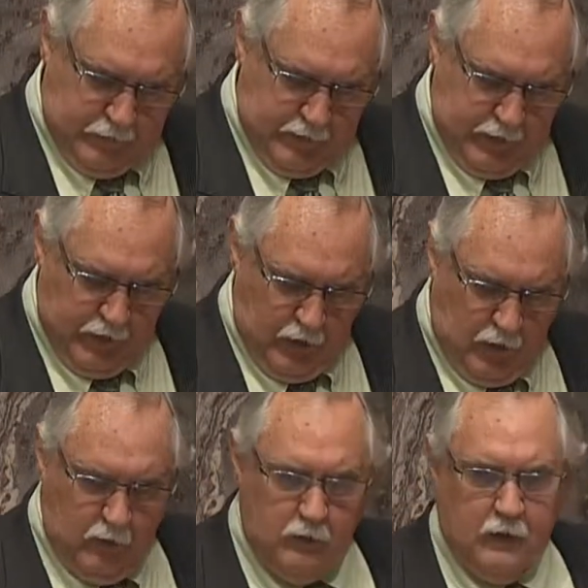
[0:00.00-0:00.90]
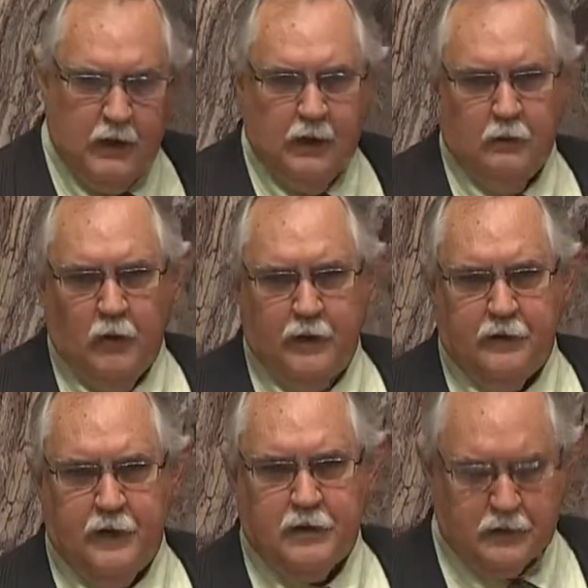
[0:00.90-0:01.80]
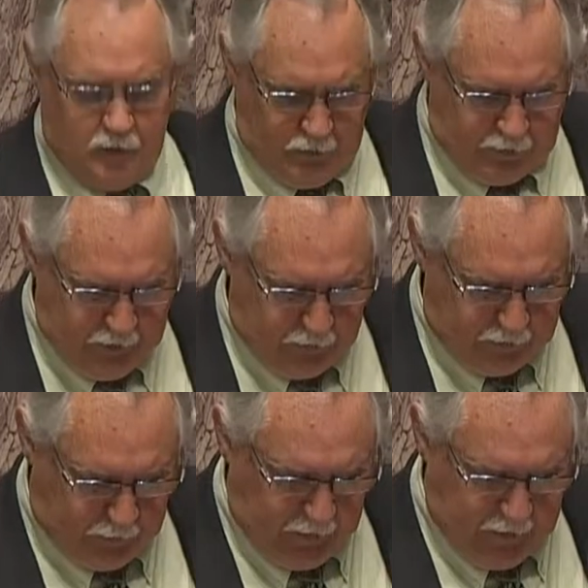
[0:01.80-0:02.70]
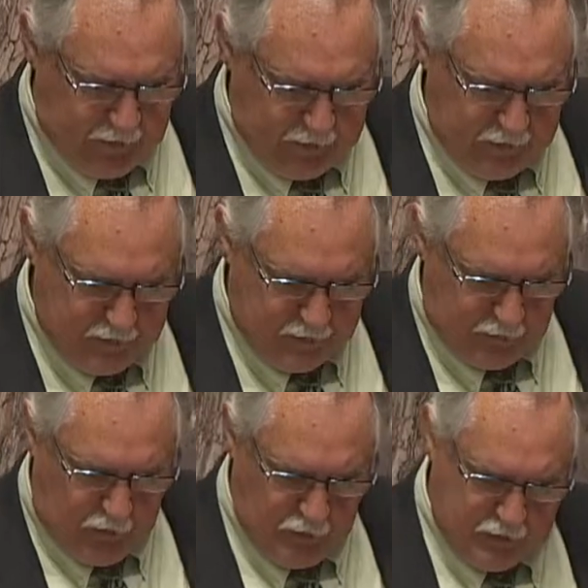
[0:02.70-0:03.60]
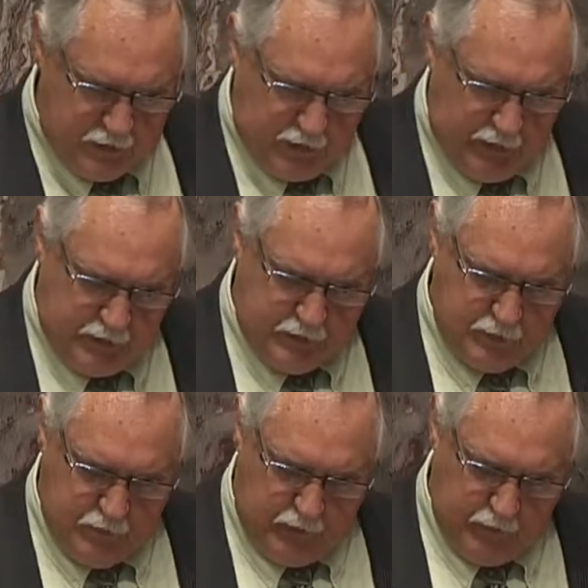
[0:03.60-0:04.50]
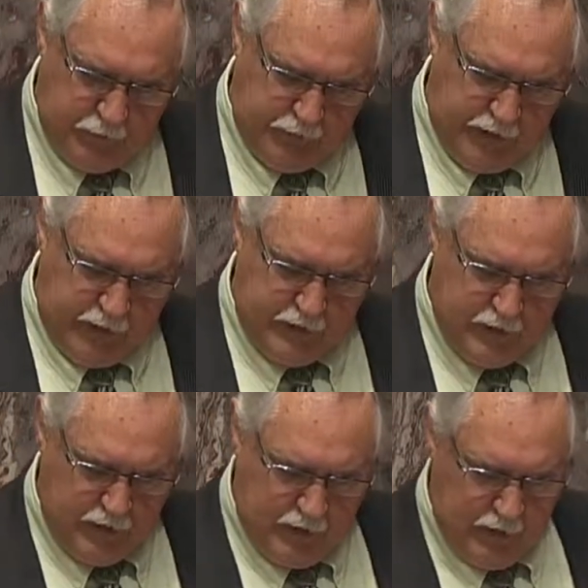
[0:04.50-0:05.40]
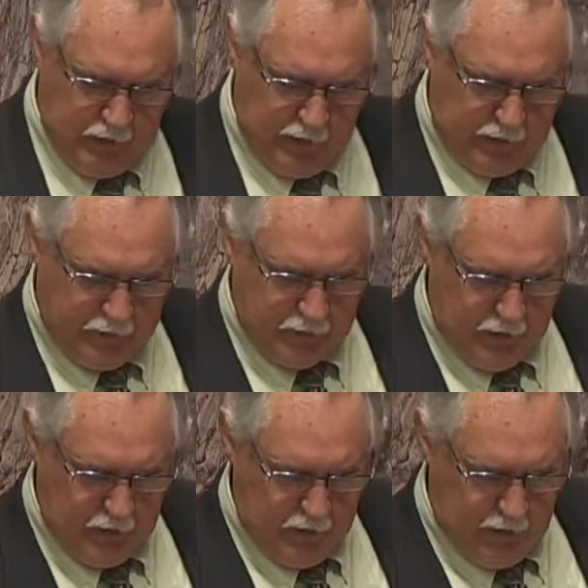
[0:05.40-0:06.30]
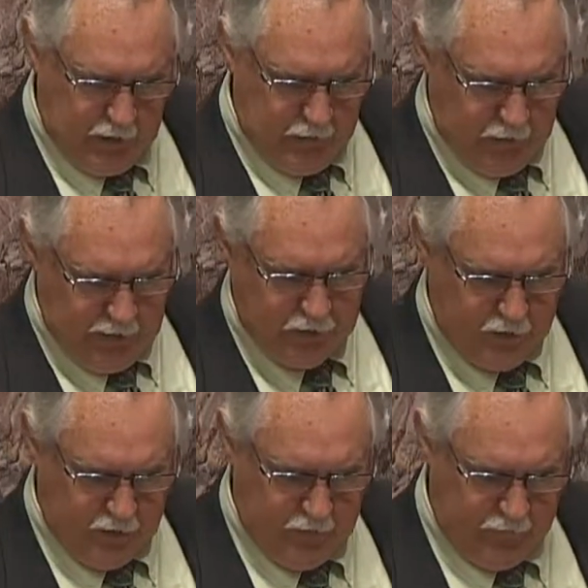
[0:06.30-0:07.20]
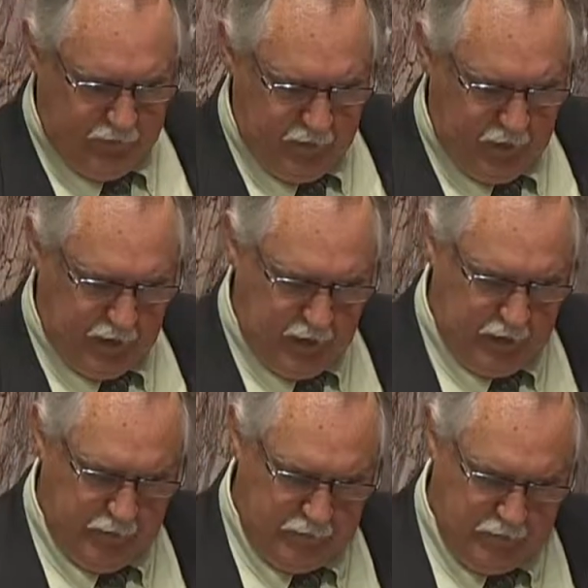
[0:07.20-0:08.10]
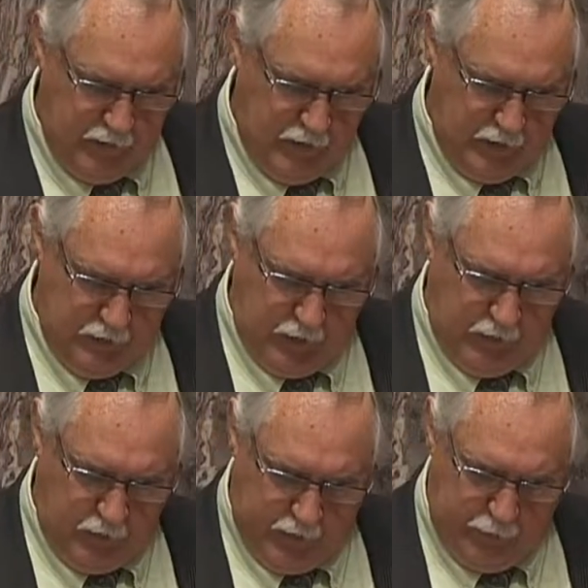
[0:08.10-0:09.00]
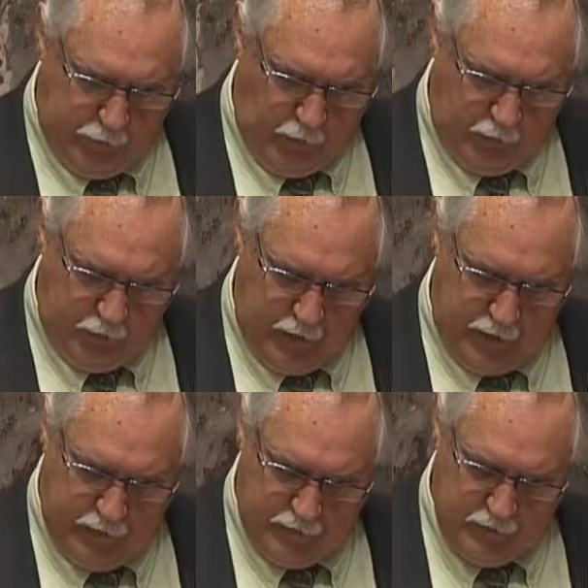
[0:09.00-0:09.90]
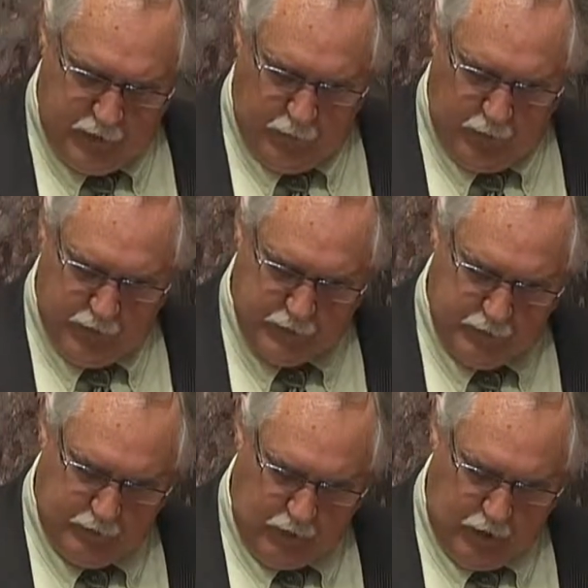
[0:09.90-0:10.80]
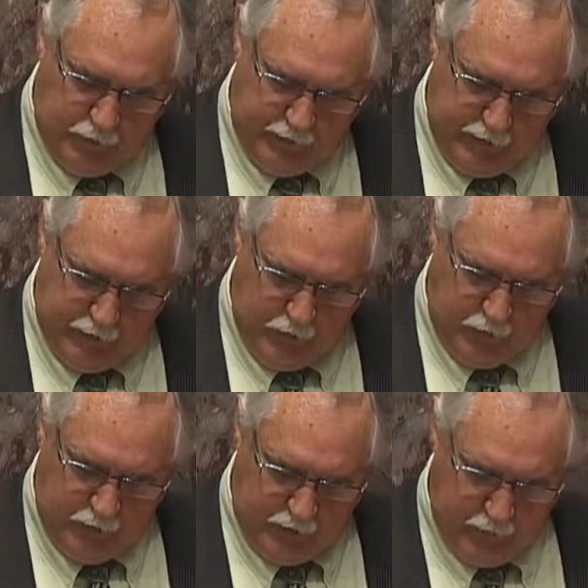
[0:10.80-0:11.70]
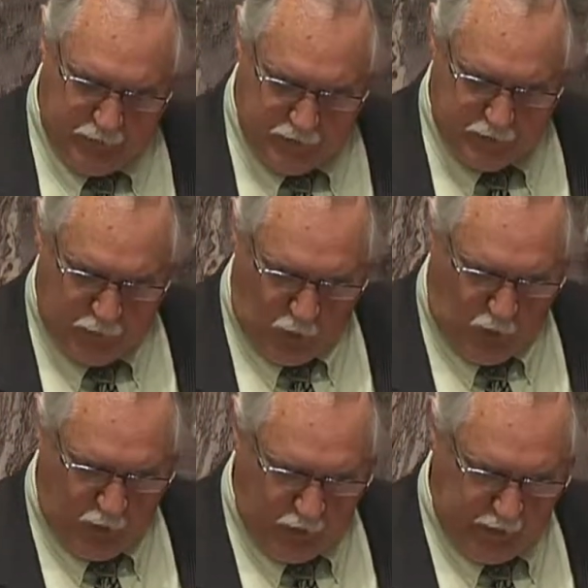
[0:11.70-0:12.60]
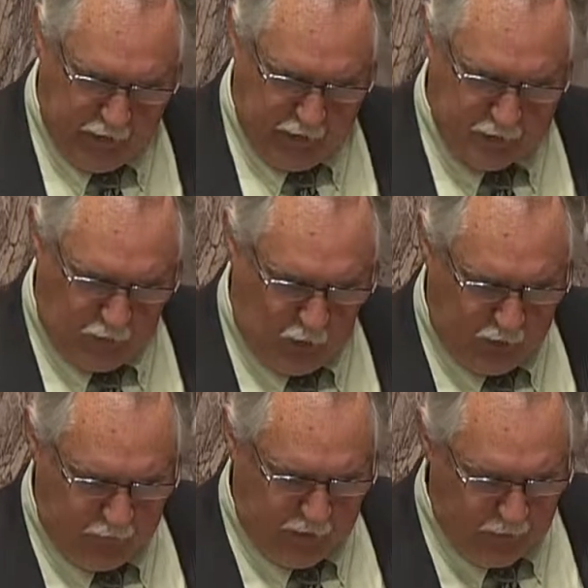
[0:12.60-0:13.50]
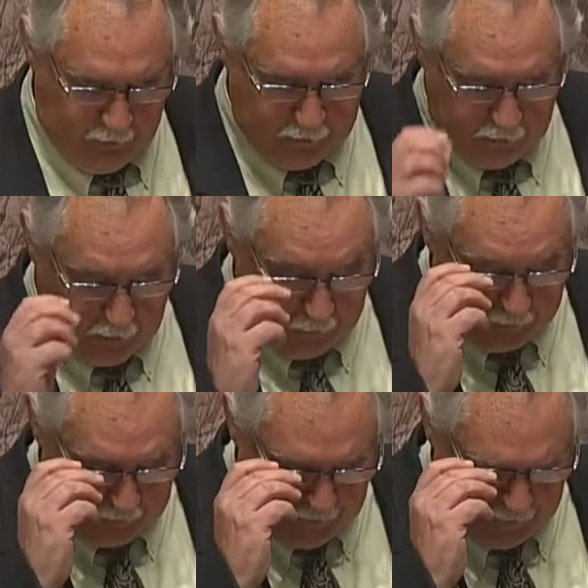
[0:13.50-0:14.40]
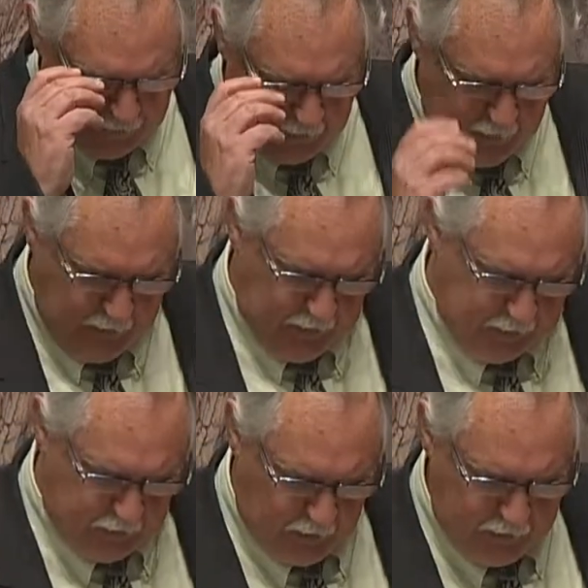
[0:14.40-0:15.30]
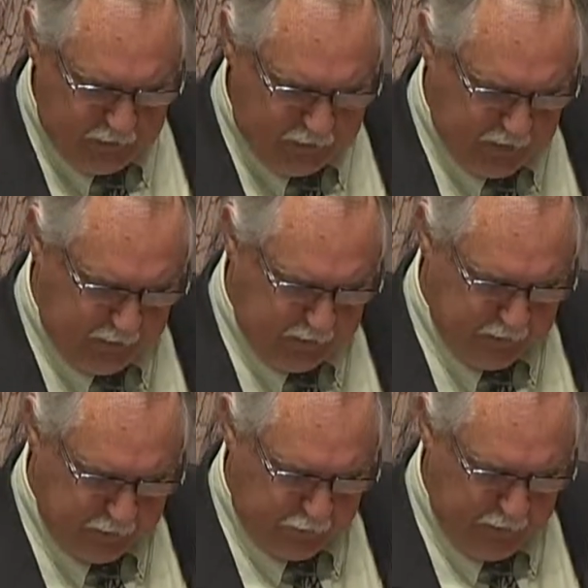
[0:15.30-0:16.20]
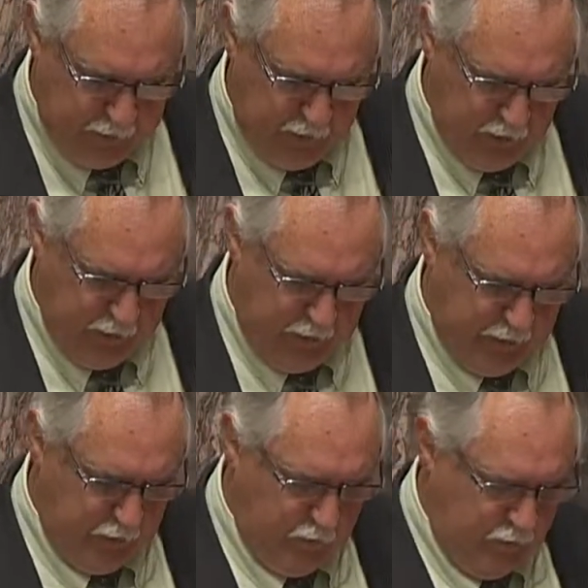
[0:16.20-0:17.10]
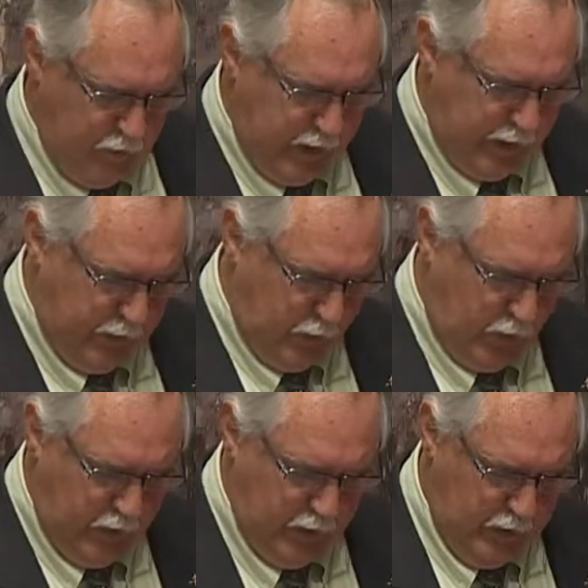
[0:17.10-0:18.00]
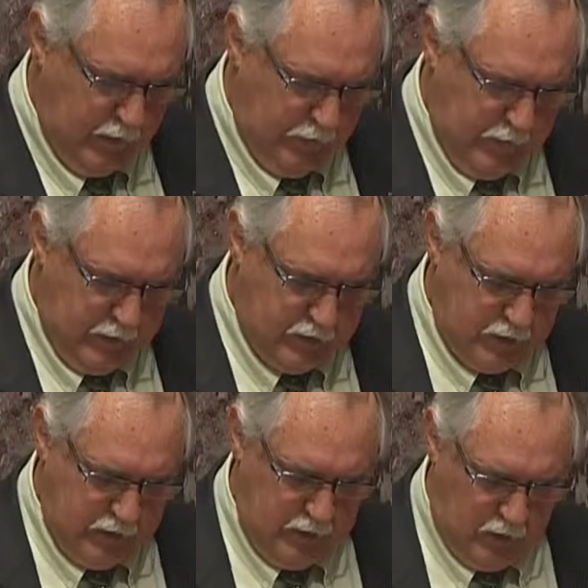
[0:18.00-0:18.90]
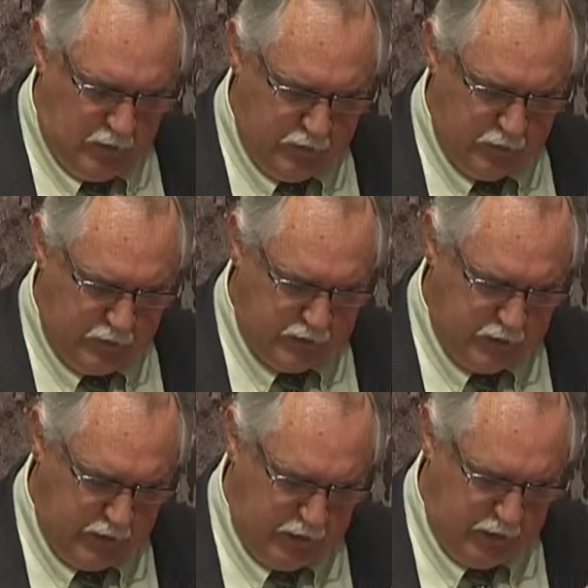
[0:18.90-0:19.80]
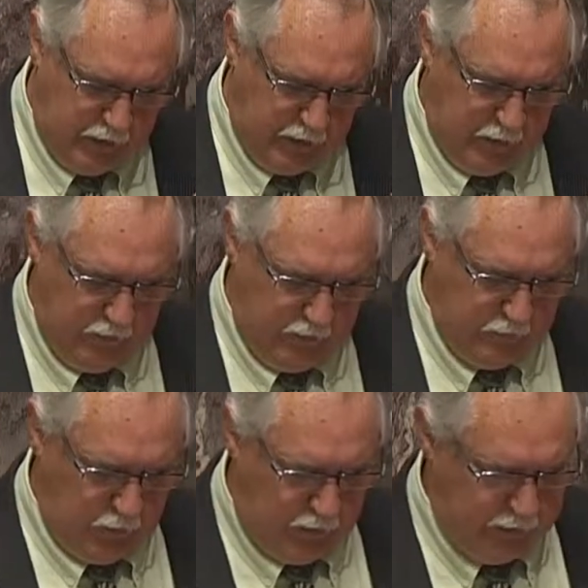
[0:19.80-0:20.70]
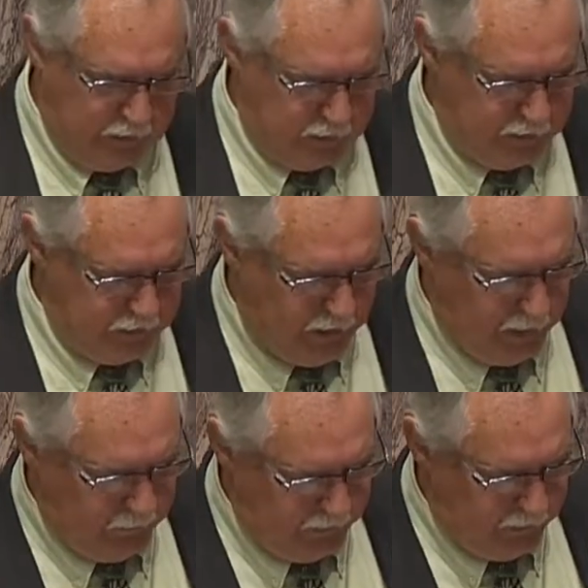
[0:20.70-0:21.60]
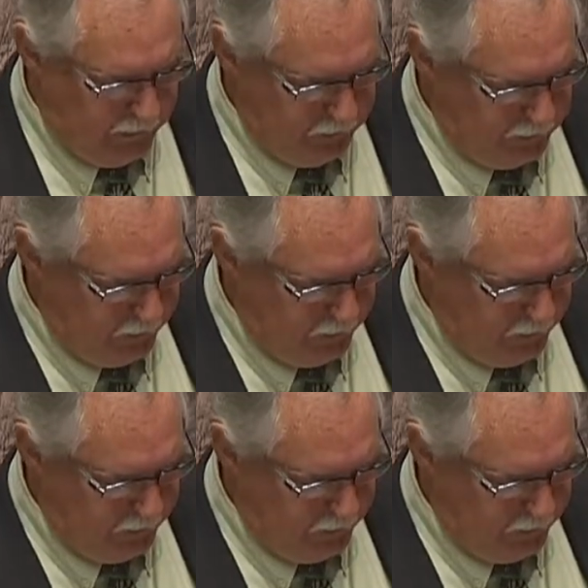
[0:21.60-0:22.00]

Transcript: You know, what this turns out to be is as close as it gets to a complete election admission of the kind of jiggery-pokery and gibberish and gobbledygook and just more smoke and mirrors, Honorable Speaker. It's hard to take this Premier at her word anymore. She knows what she wants to say, but then she